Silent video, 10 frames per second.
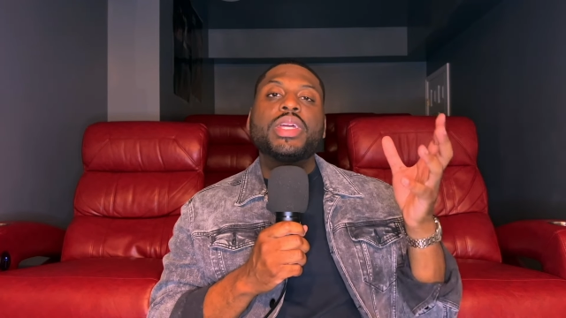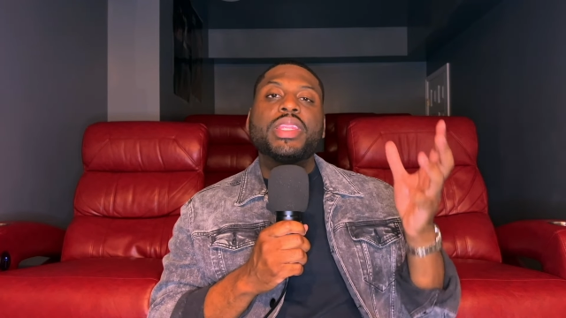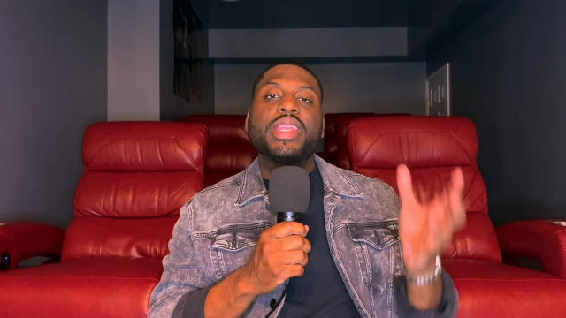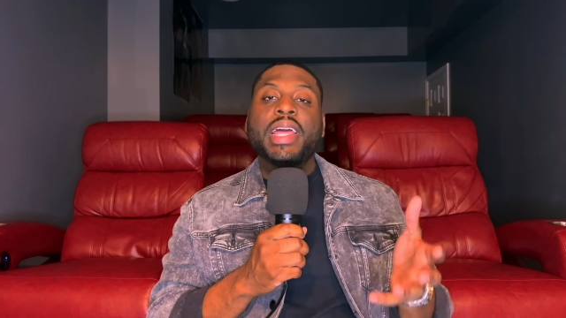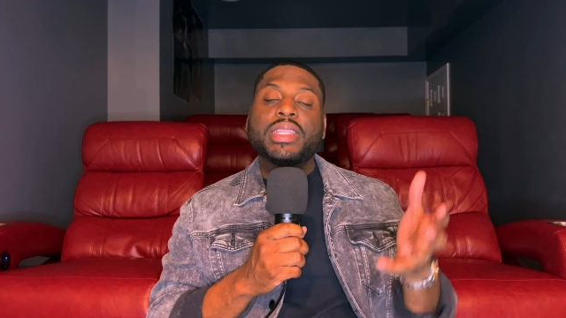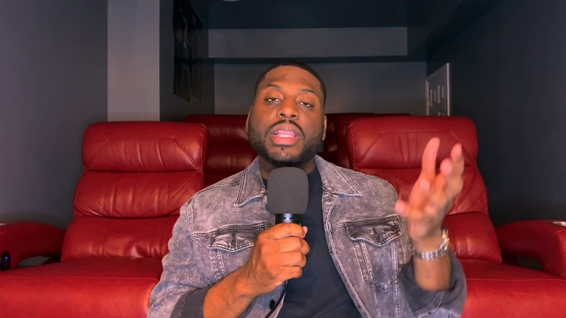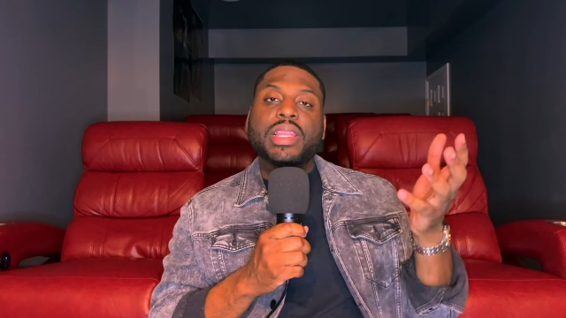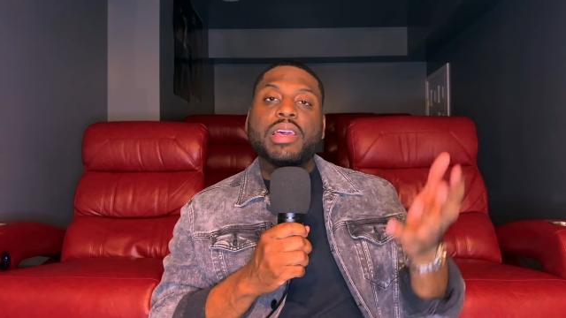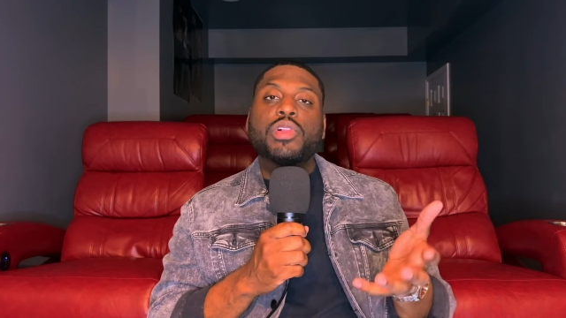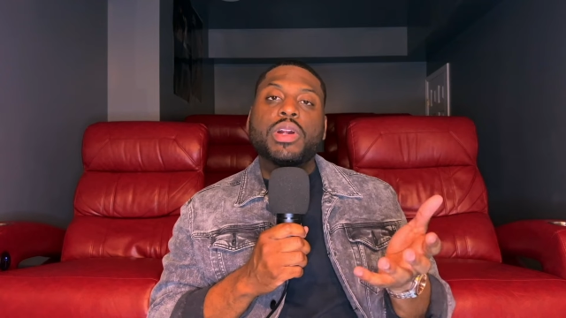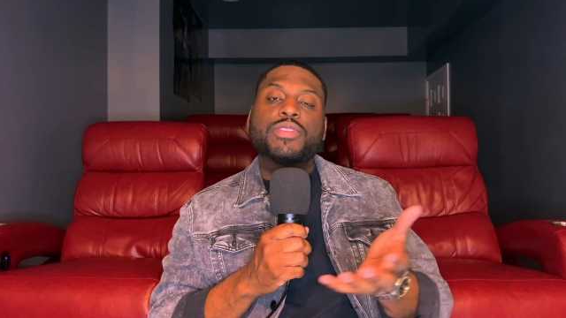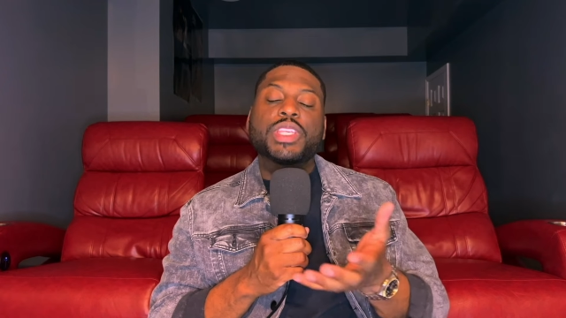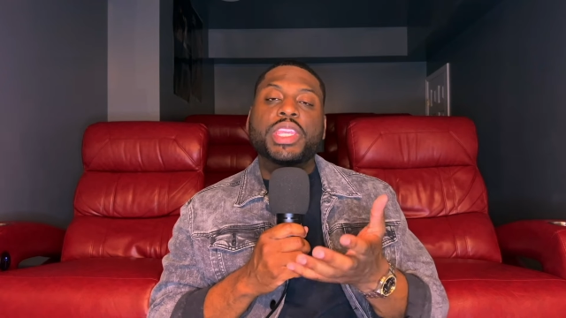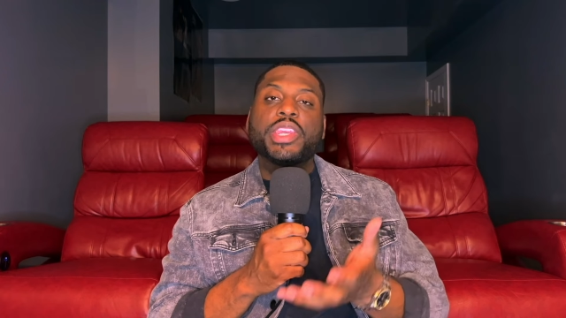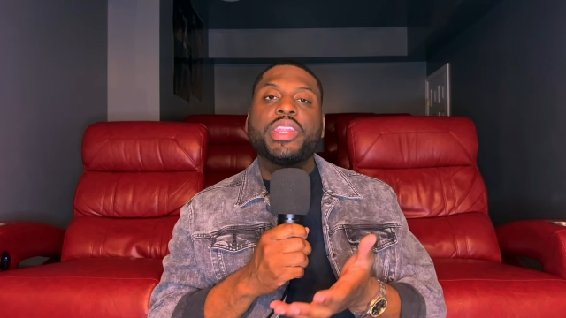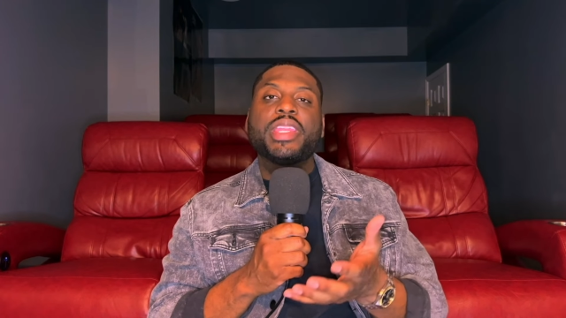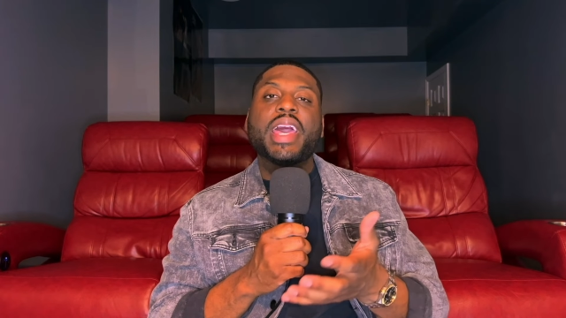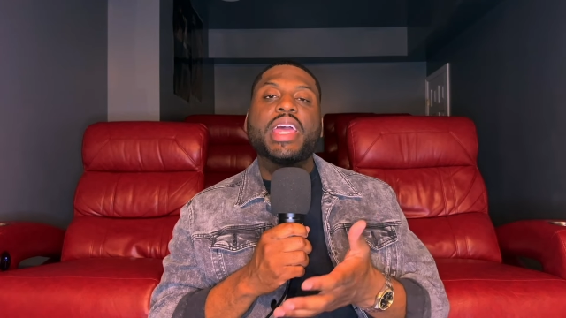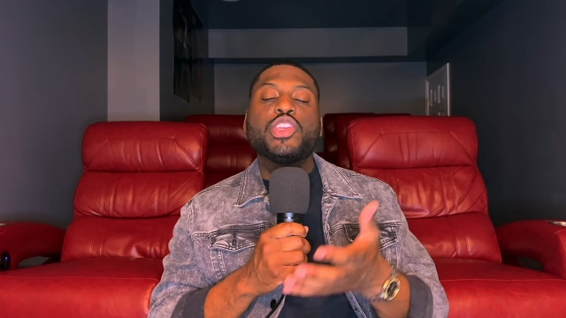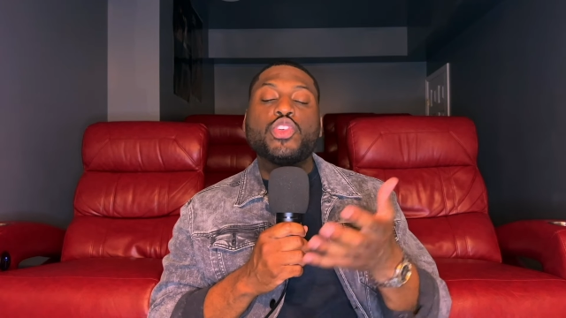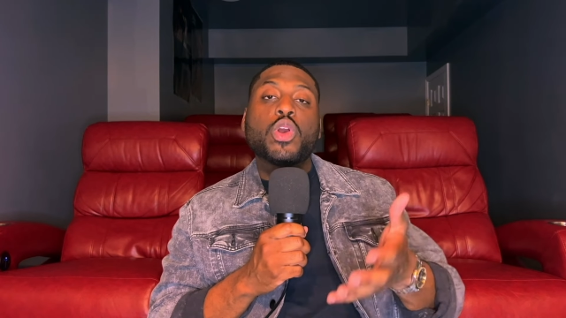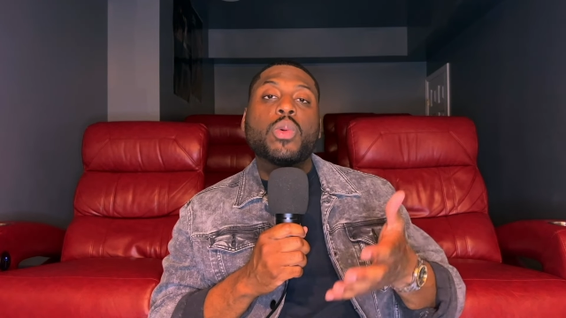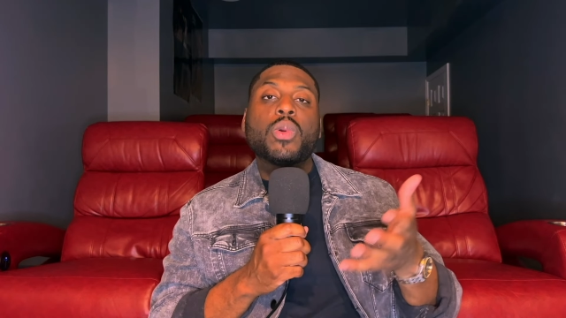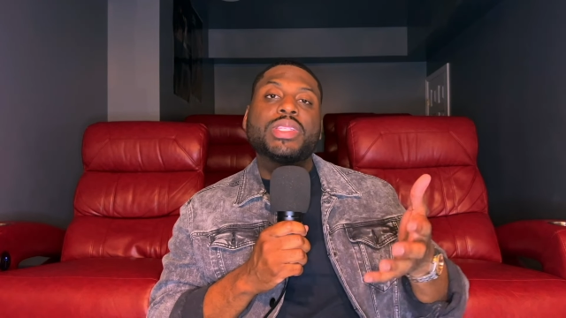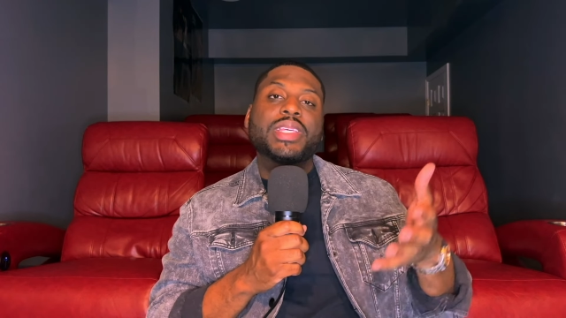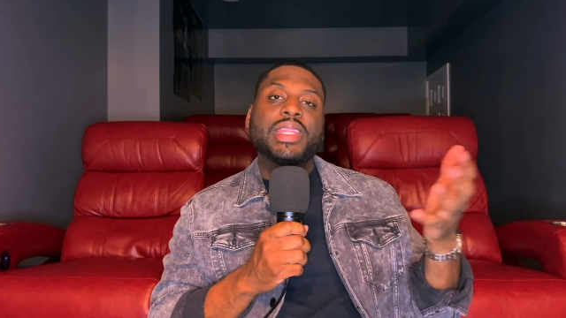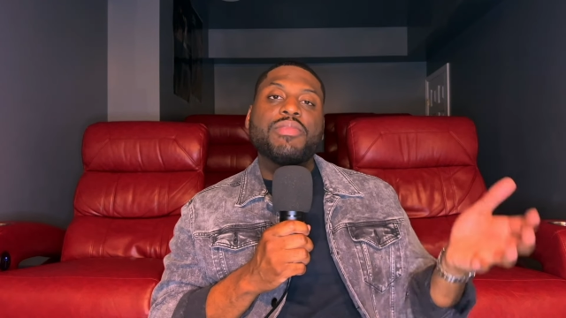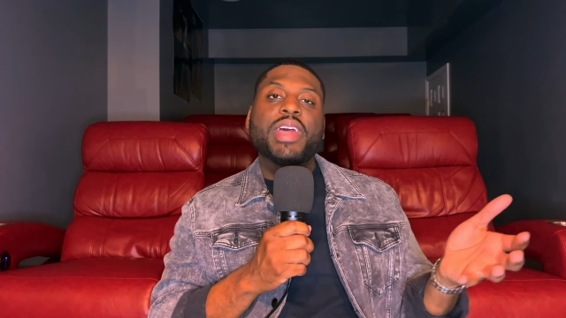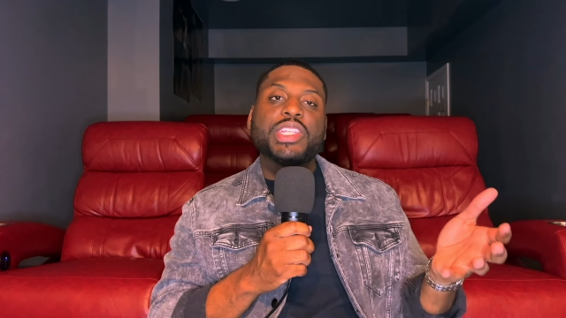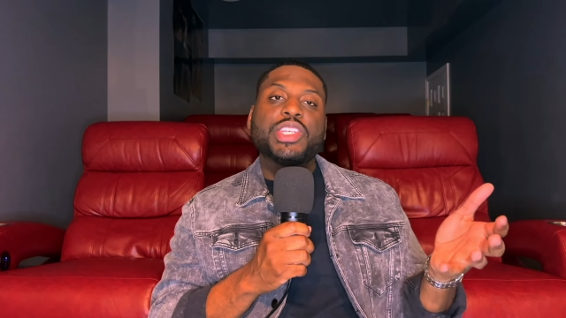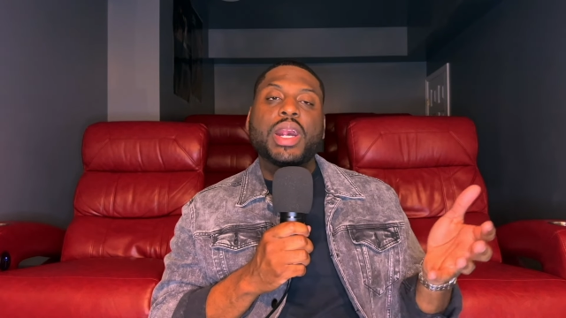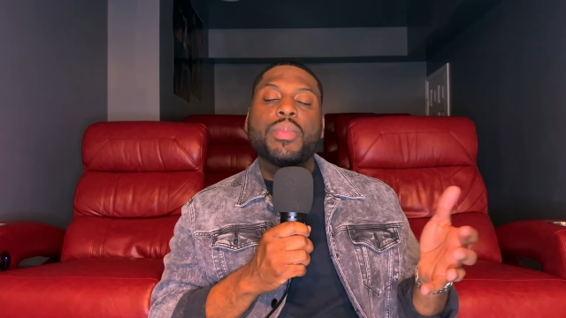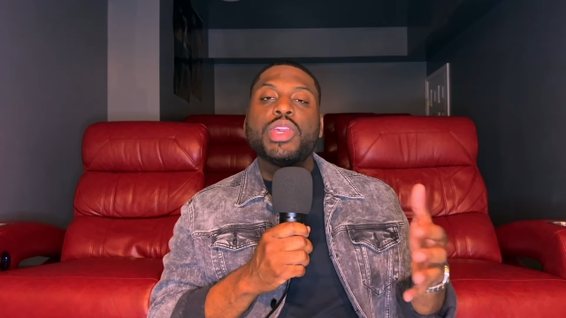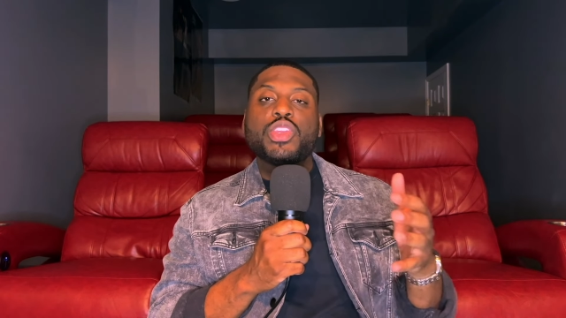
that level of security that you don't want to leave that job,